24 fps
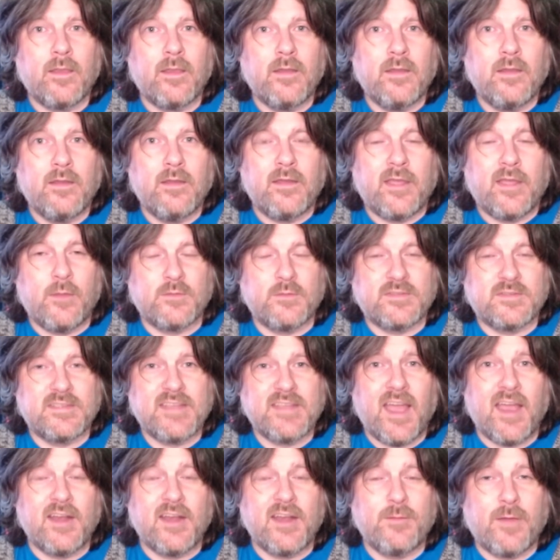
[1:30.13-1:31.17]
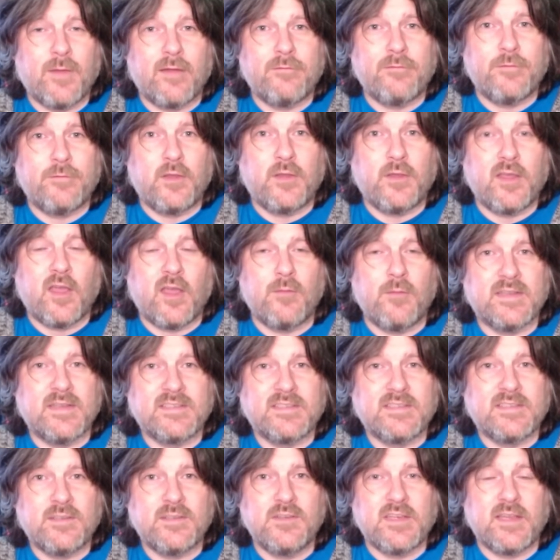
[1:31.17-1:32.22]
It was designed by Fukio
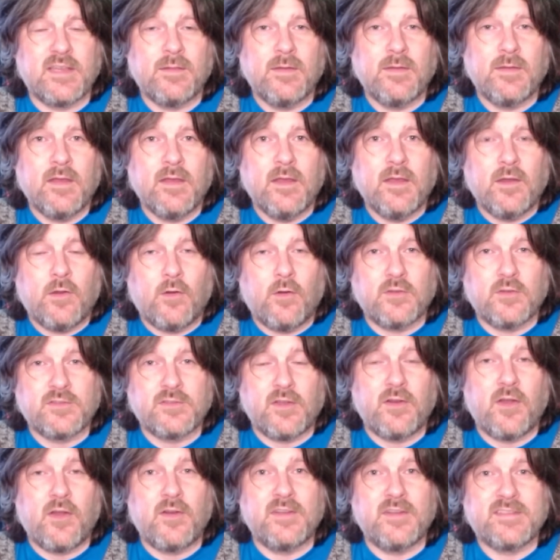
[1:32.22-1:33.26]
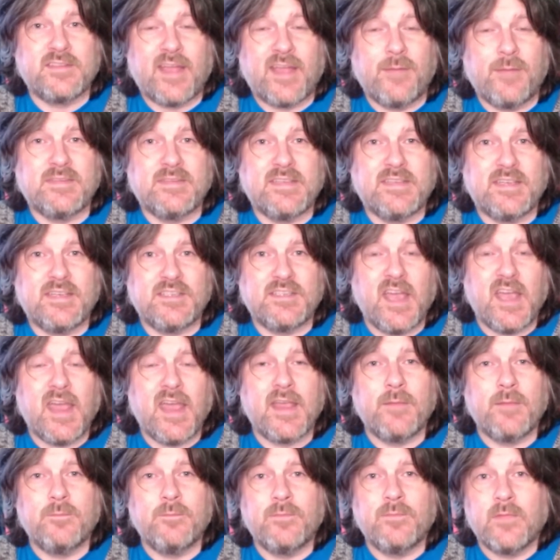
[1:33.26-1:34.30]
Mitsuji, also known as MTJ,
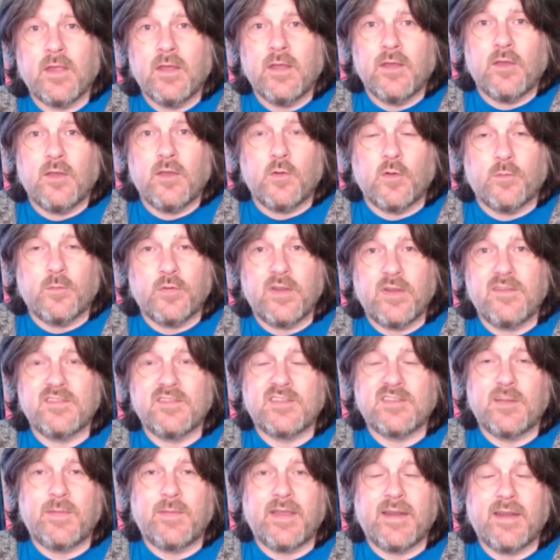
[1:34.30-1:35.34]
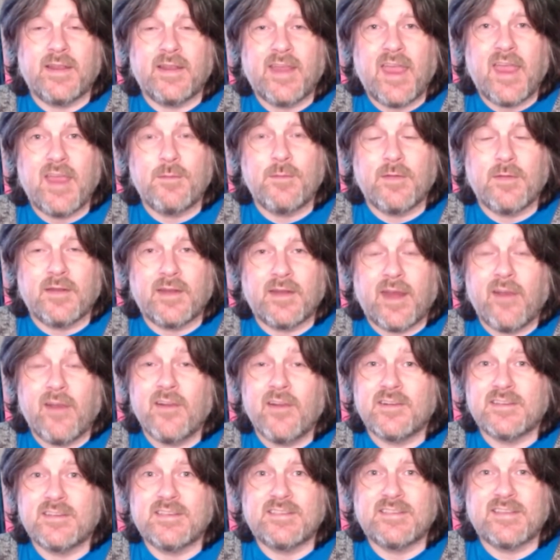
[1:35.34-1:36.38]
who had previously been a game and
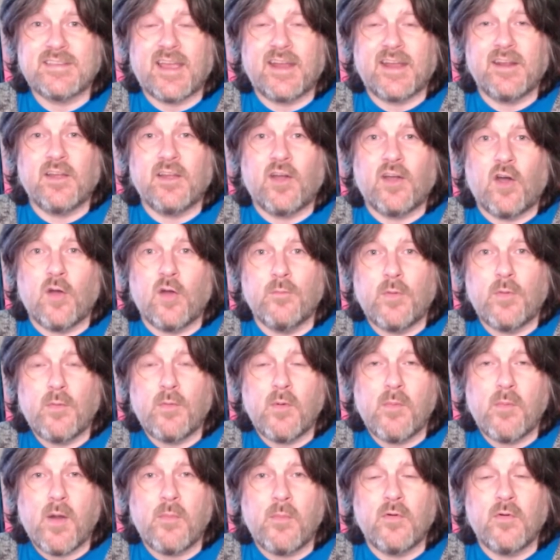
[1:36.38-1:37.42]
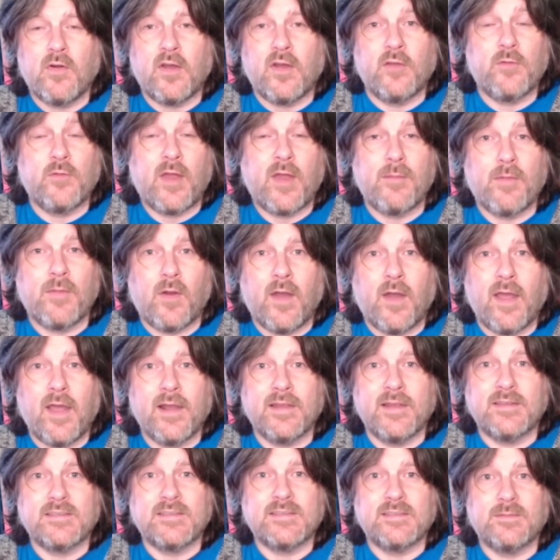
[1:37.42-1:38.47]
character designer on Bubble Bobble and Rainbow
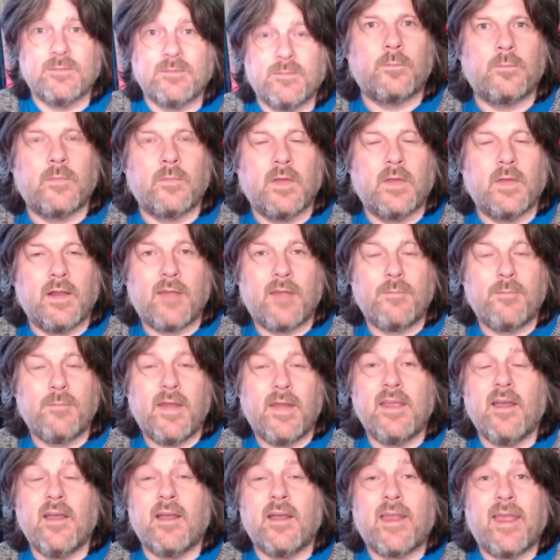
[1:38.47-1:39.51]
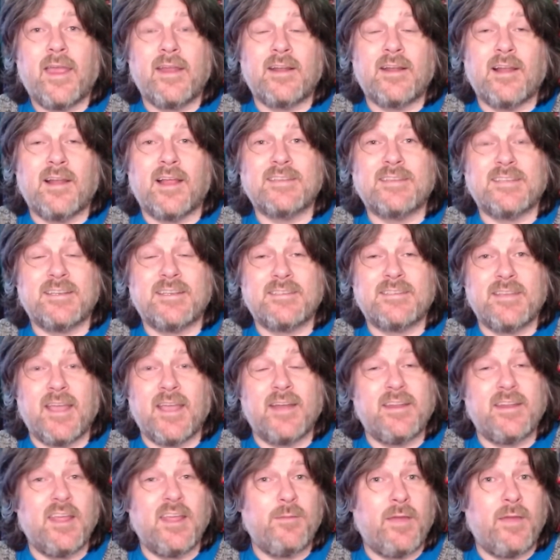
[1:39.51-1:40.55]
Islands. Like many arcade classics, the
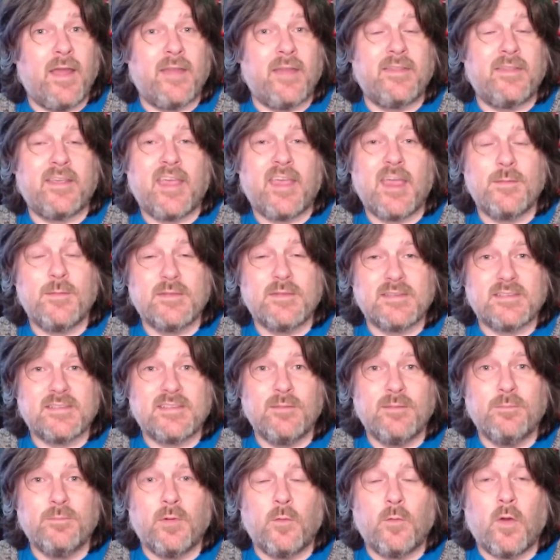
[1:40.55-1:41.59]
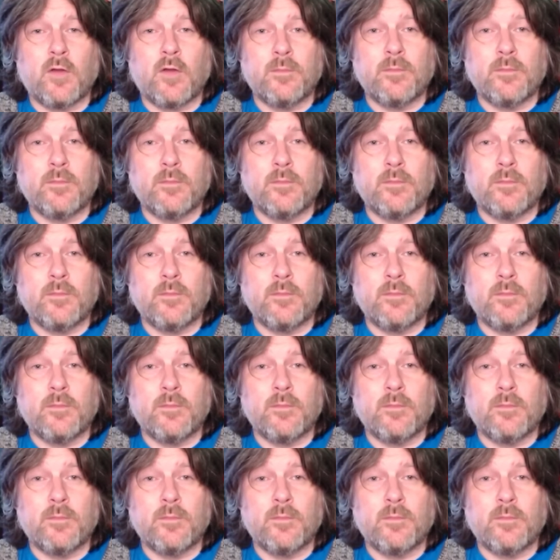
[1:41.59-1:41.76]
idea behind the game is a simple one.